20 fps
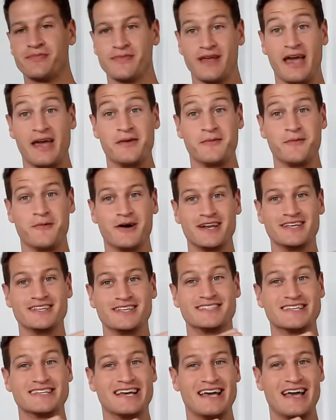and what
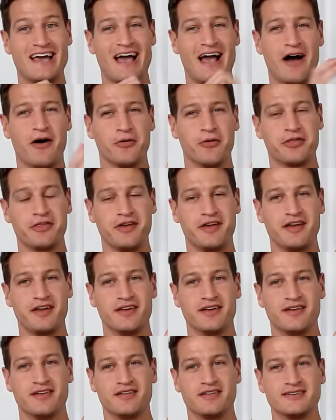is healthy.
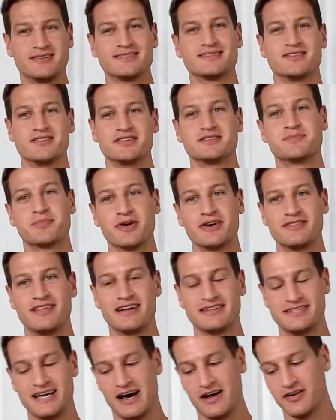So let's break
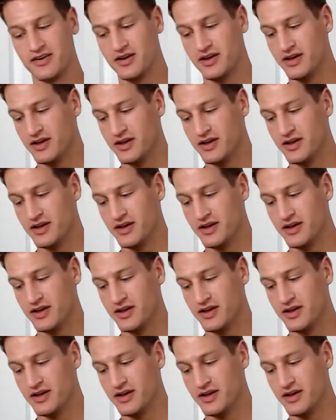that down.